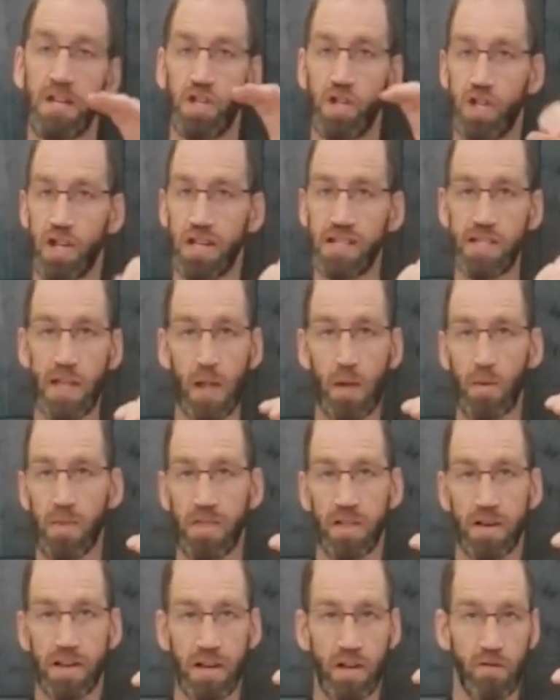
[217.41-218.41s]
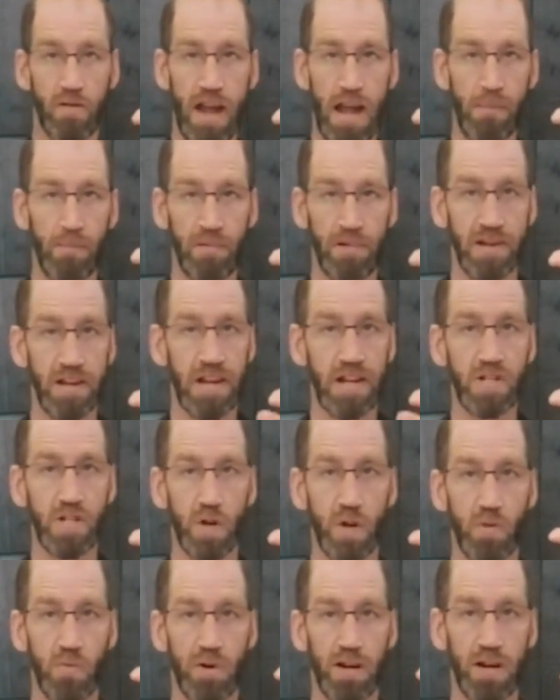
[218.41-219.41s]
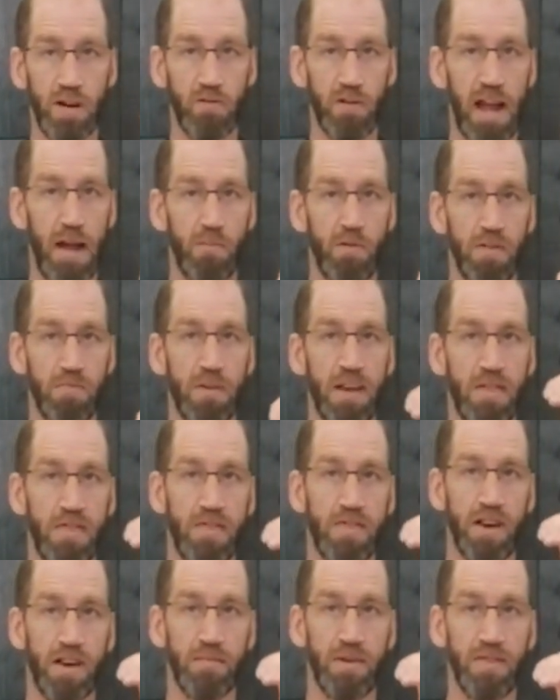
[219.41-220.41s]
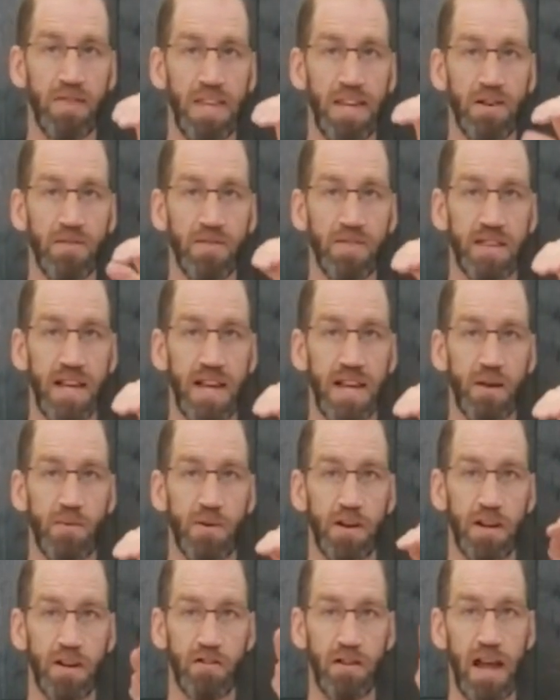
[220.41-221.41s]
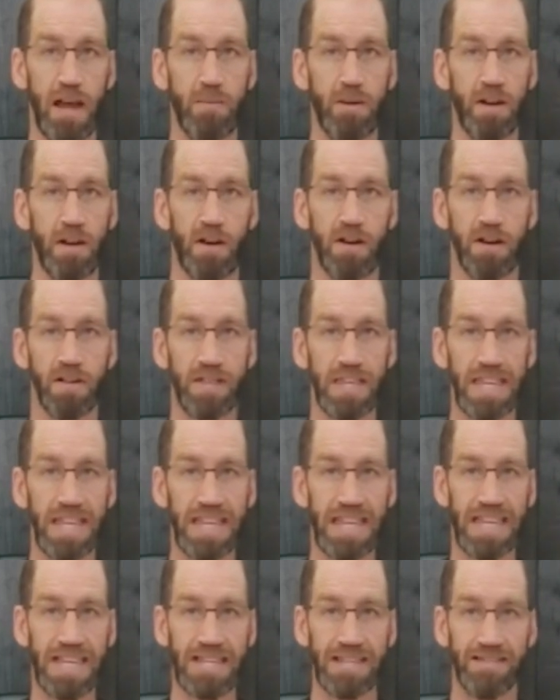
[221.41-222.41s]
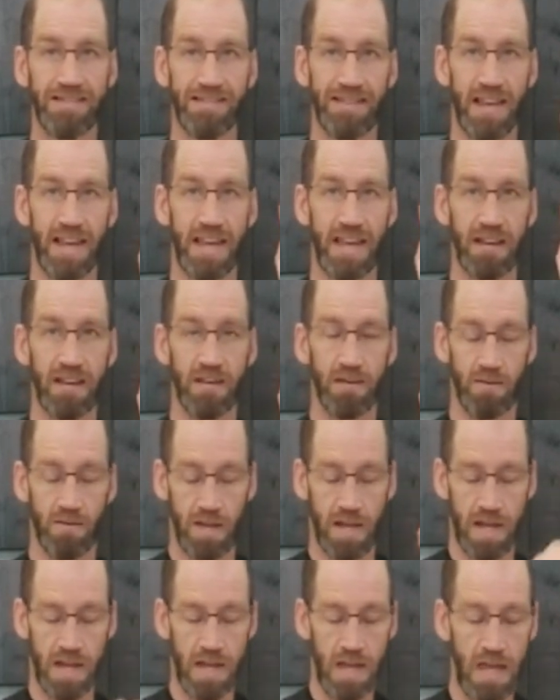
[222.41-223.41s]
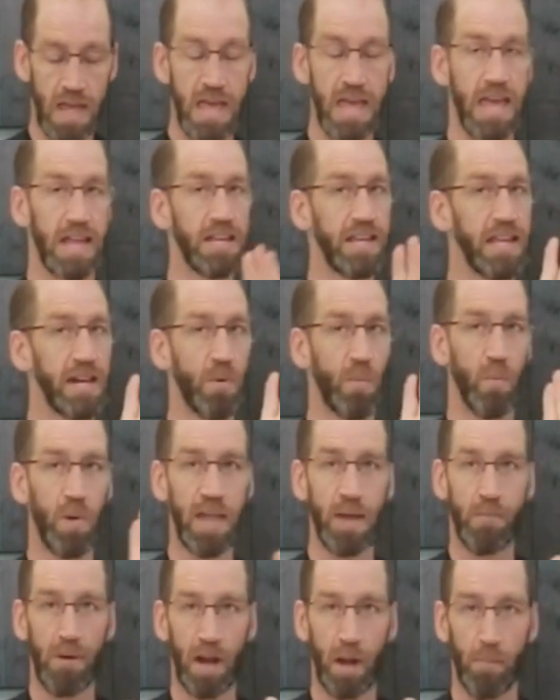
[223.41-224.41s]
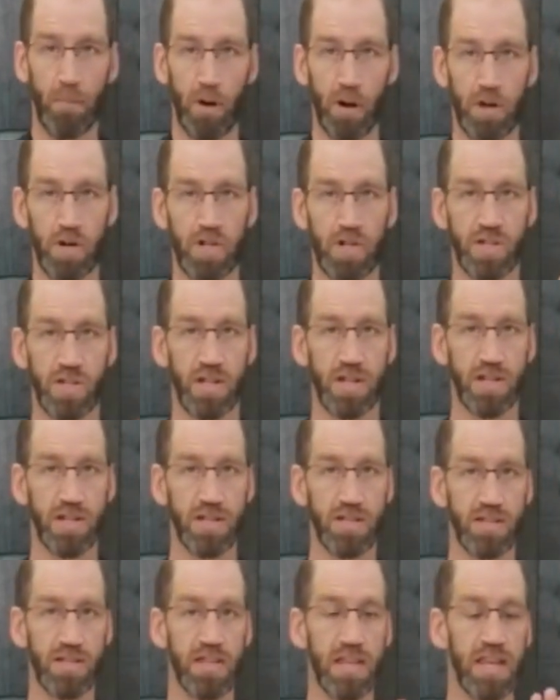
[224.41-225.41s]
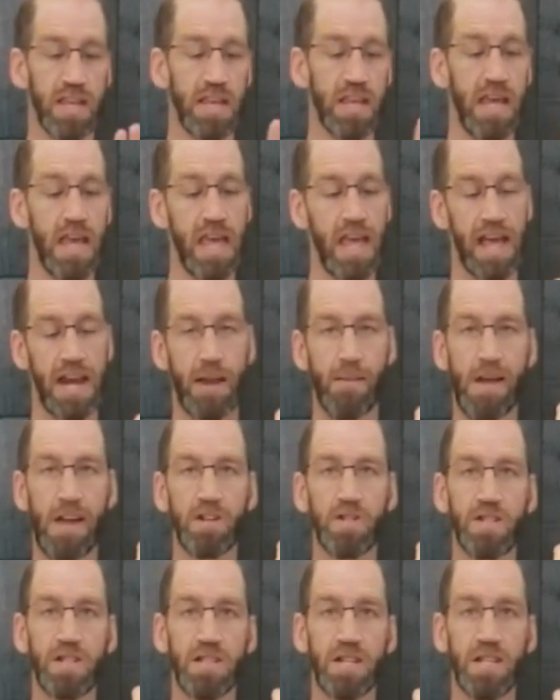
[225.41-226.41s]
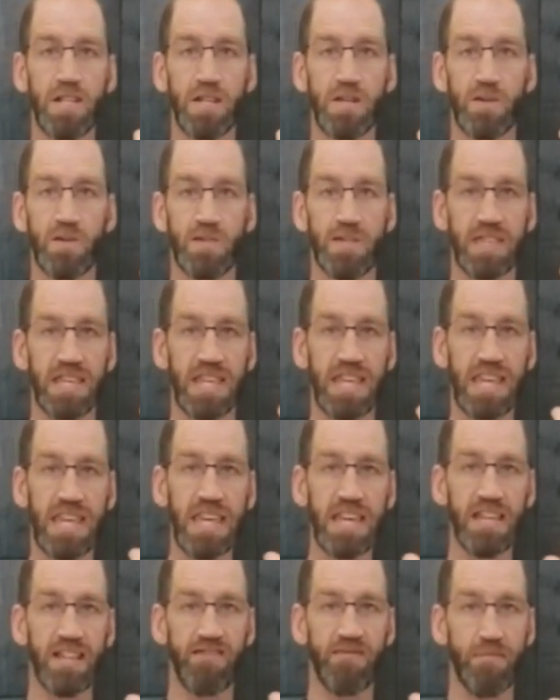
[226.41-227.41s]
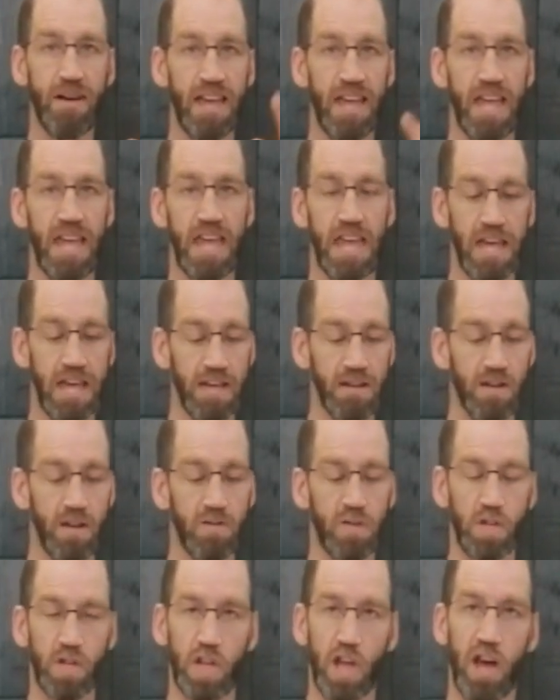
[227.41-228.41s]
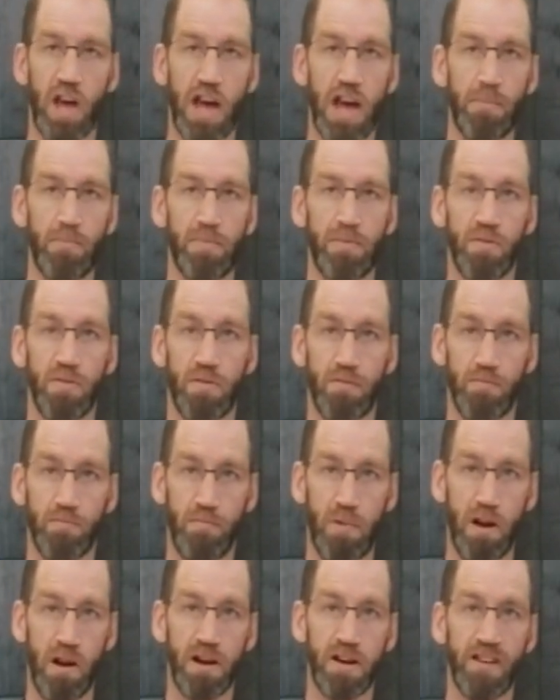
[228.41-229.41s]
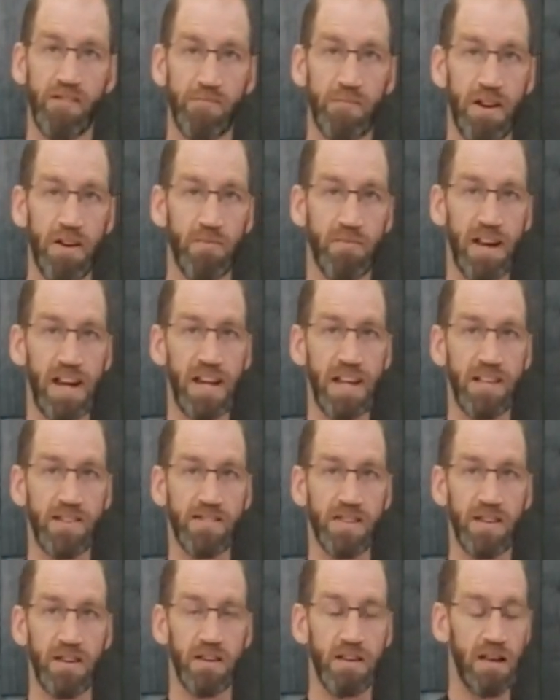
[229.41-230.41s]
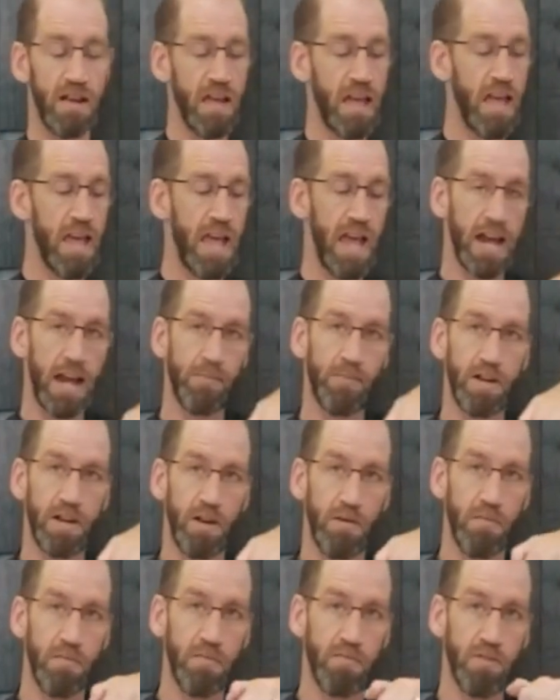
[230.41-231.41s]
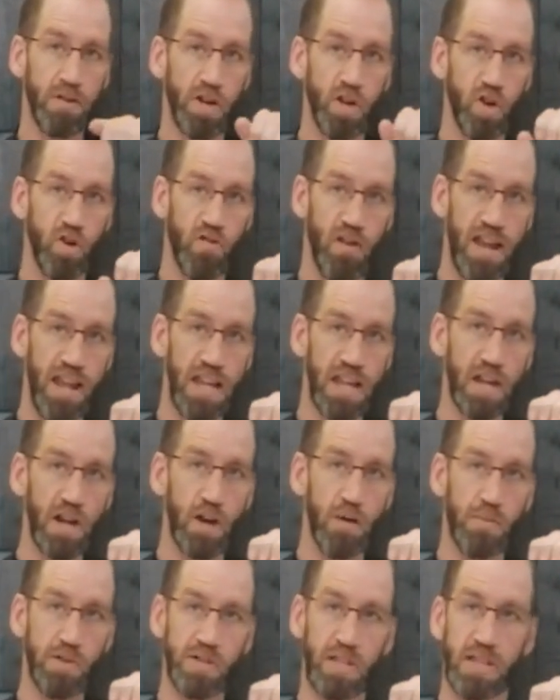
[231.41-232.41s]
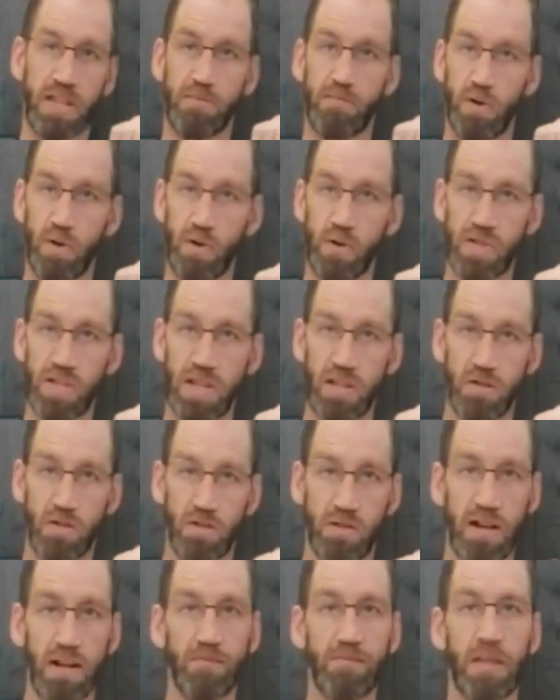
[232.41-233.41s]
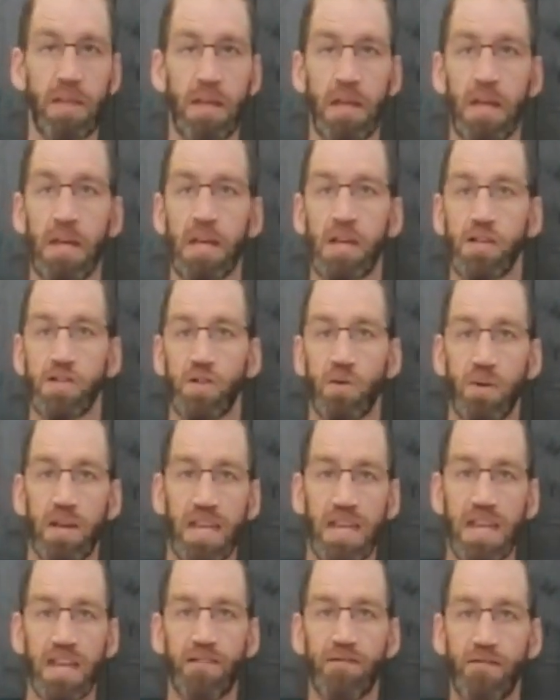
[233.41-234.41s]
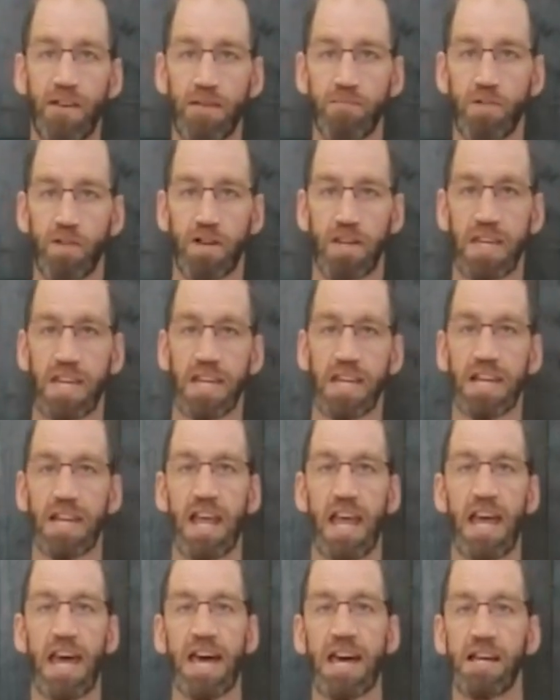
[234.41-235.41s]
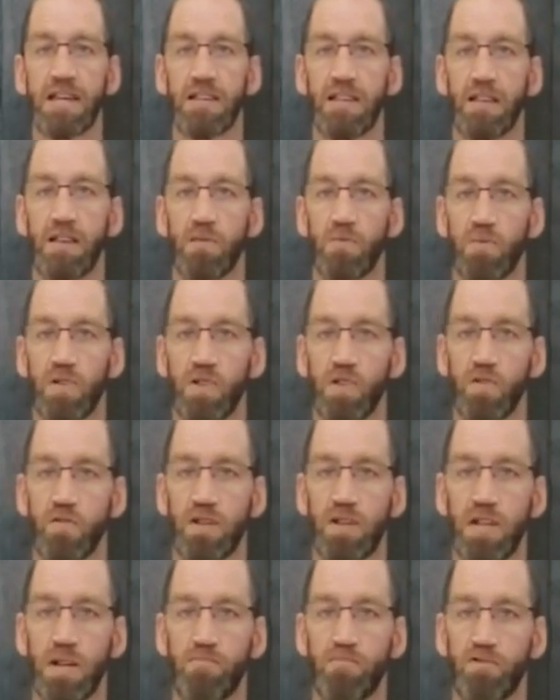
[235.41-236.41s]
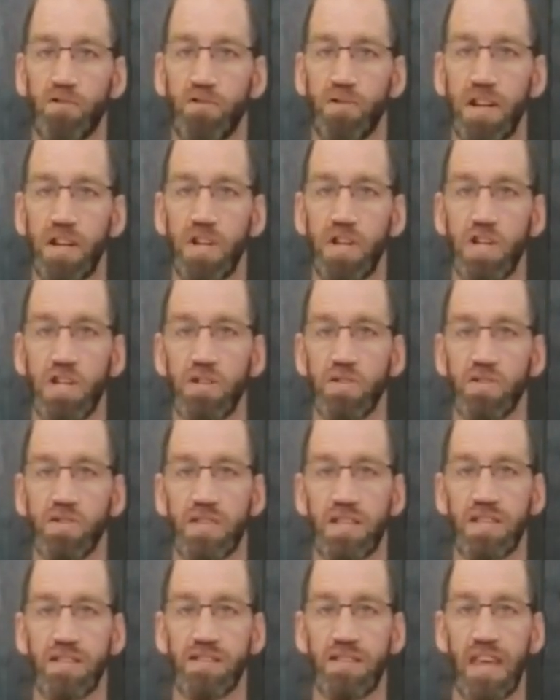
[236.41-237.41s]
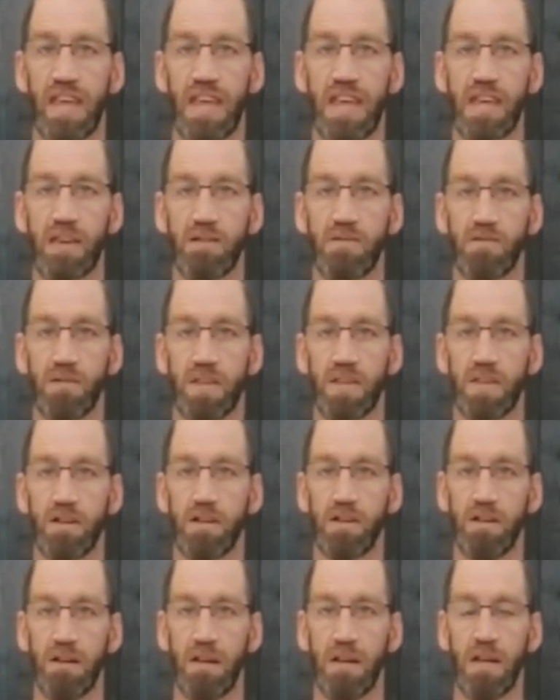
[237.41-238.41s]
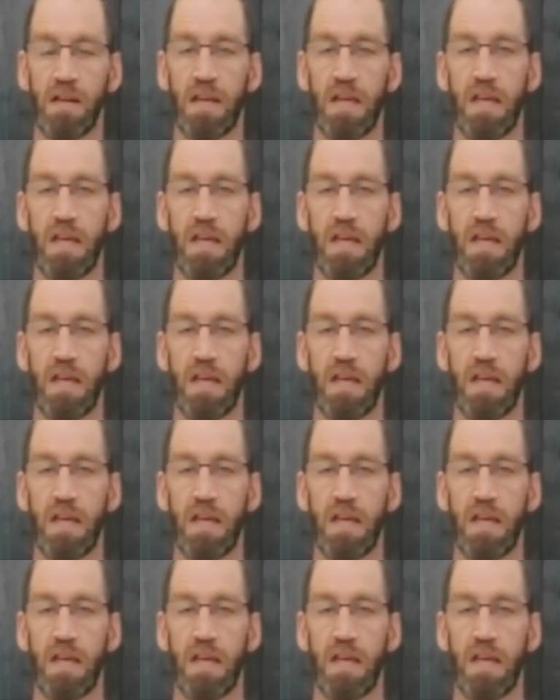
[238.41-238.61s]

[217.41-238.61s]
Just like with a lot of grappling, I don't want to grab with my thumb on the outside, I want to grab it on the inside, okay? And you get a way better purchase on this thing, and I'm actually going to use the heel of my hand on the top part of my radius here, and I'm going to crank it almost like a motorcycle grip. So if I'm looking at restricted pronation, you'll see this angle here.